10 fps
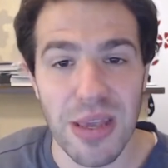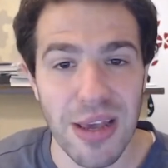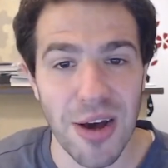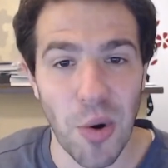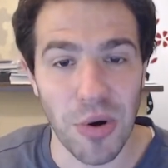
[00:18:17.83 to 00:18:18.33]

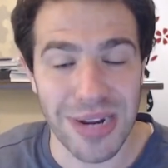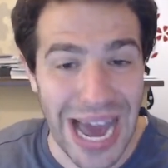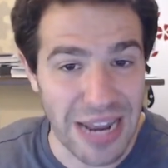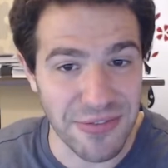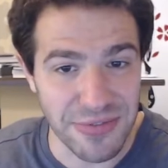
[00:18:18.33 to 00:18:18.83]
or
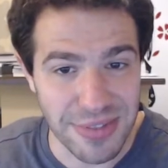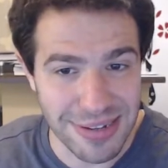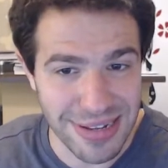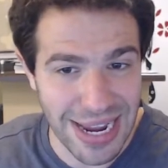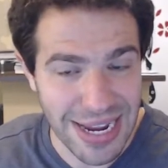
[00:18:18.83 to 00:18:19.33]
kind of
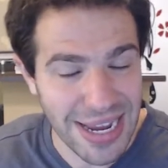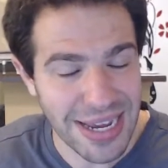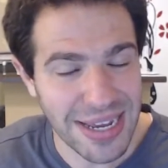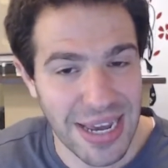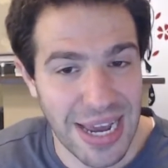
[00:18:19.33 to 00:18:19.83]

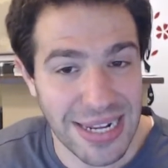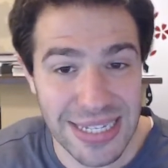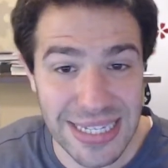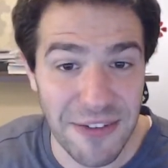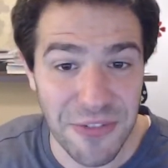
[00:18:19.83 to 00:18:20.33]
at a
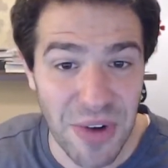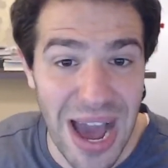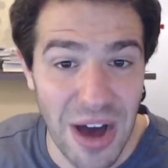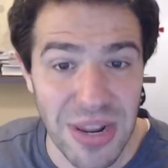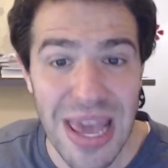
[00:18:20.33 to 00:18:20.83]
safe
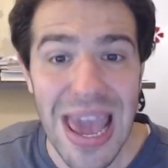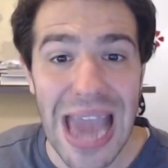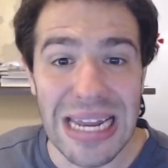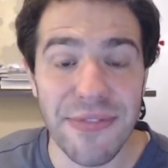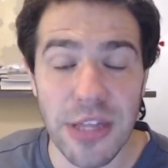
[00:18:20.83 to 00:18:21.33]
route.
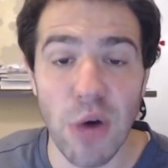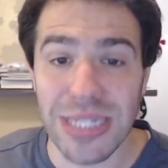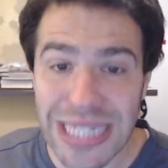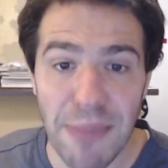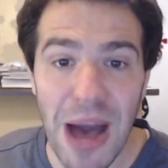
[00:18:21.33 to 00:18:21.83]
And even though it's
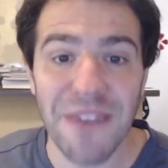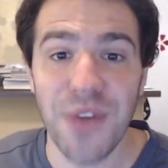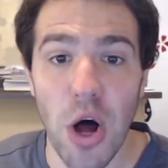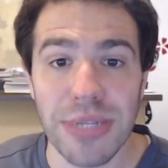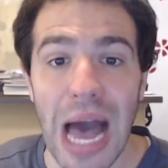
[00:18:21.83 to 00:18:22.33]
not my
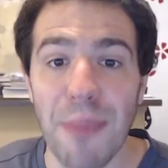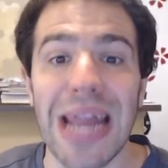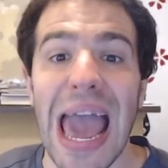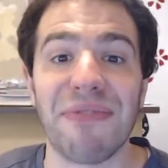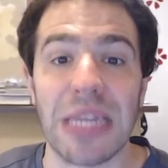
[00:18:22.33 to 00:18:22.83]
fault, I'm going to
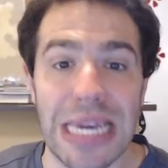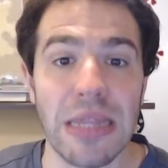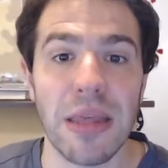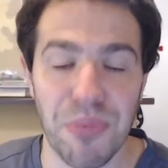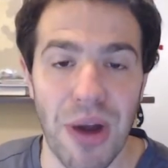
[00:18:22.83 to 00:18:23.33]
have to eat
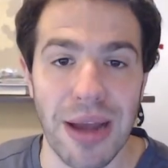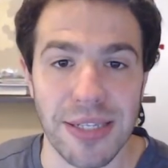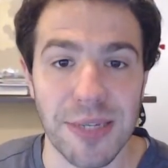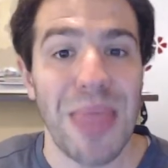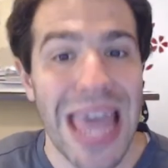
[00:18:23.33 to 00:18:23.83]
the
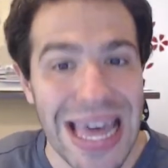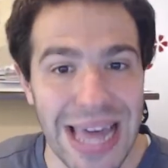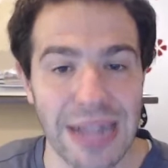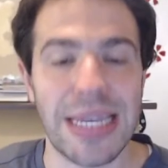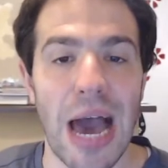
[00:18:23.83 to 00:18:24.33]
price.
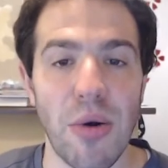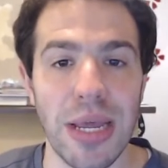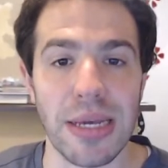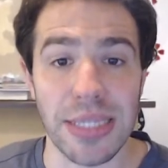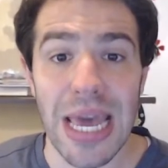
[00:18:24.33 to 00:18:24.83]
That's how it
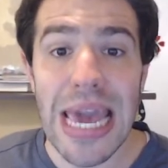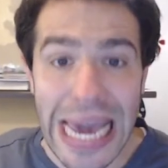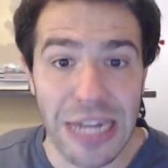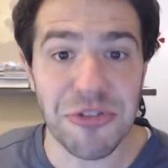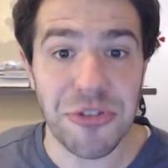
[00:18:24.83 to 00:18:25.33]
is.
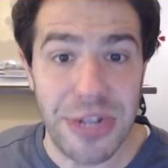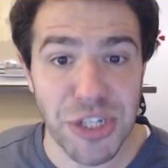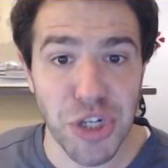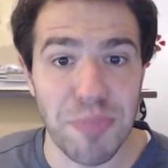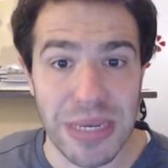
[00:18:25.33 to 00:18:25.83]
In a
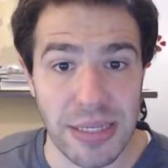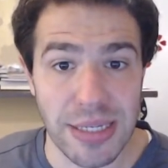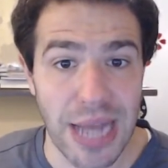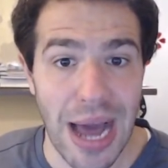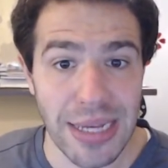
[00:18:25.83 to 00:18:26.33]
traditional business,
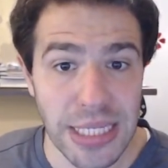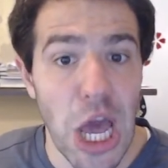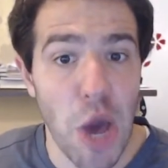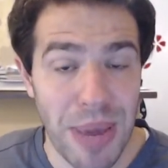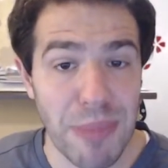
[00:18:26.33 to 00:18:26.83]
guys,
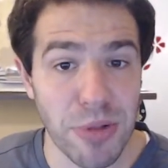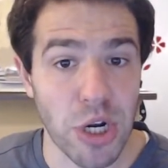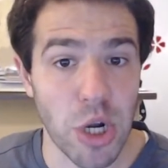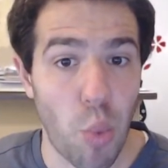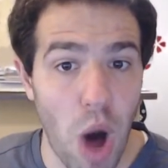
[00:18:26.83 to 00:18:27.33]
people are going
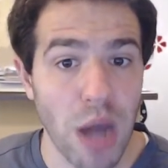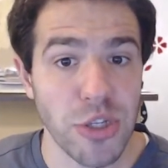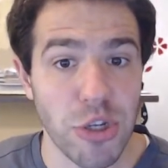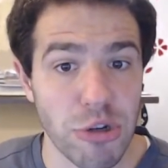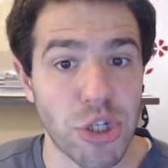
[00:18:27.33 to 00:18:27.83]
to walk
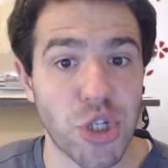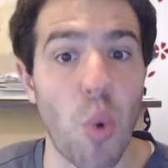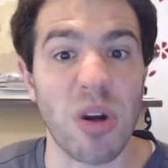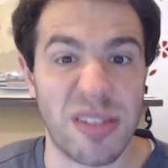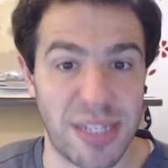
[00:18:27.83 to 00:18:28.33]
into your
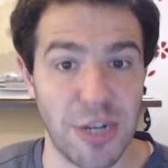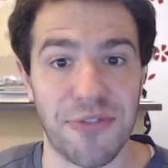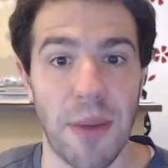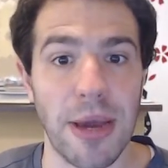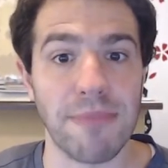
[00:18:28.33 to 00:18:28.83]
store and steal from you.